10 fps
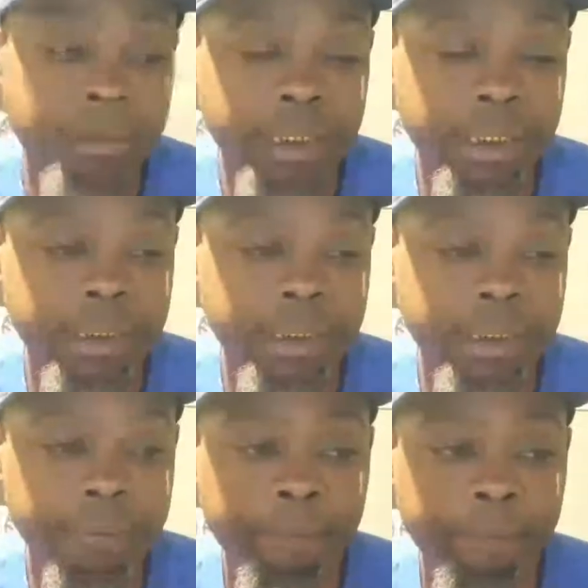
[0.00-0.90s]

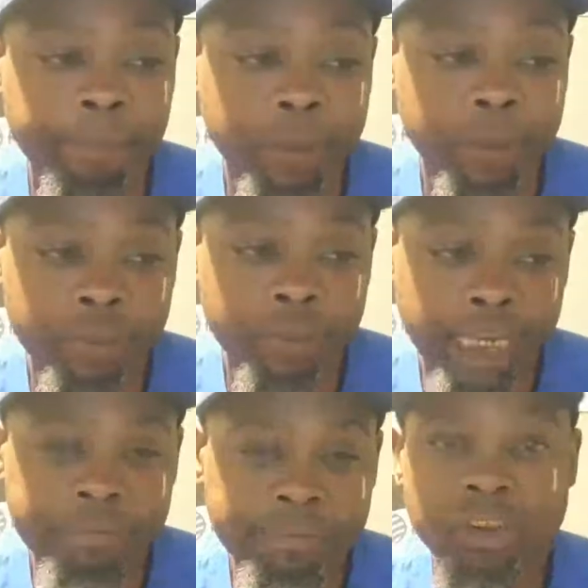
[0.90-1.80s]
And you
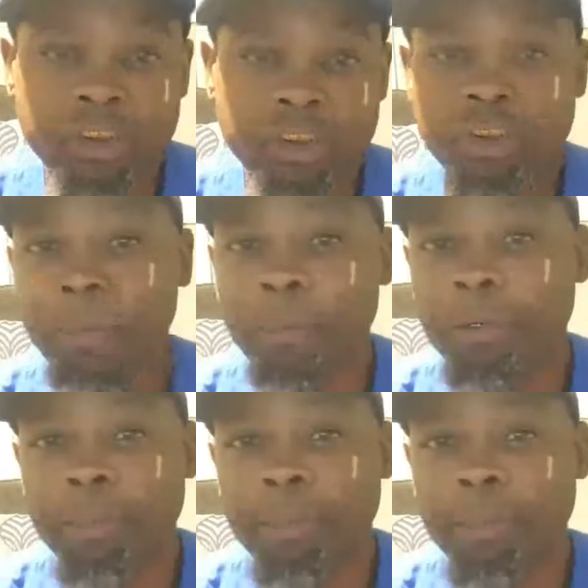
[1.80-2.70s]
have to just open
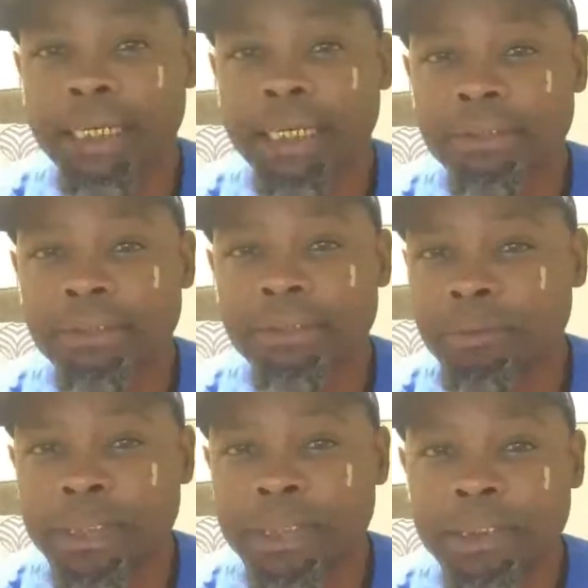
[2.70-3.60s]
your mind to
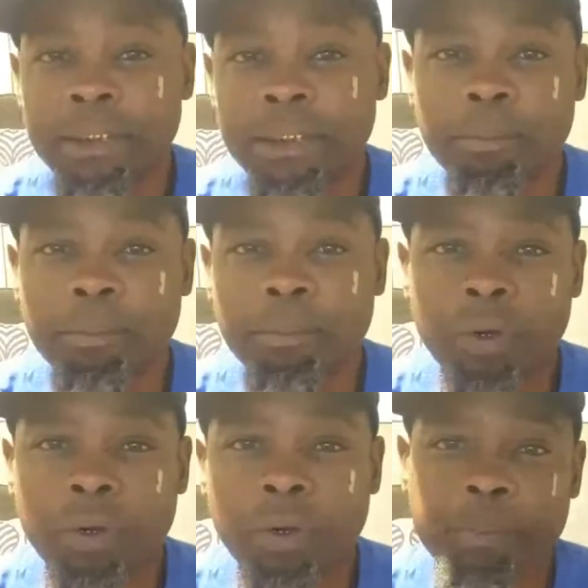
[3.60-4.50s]
be more
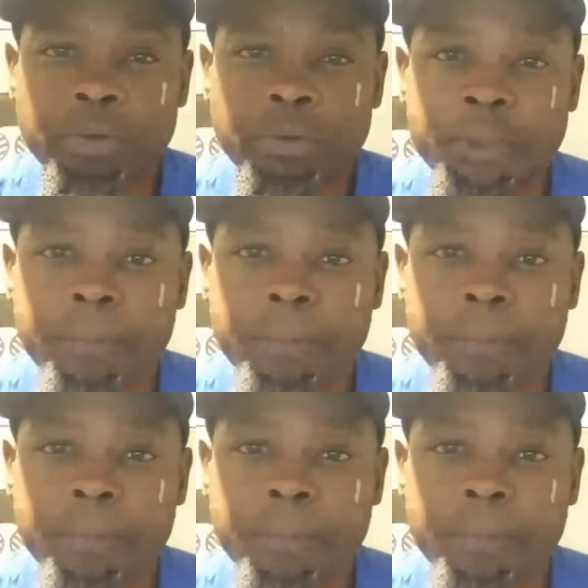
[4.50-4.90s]
open to it.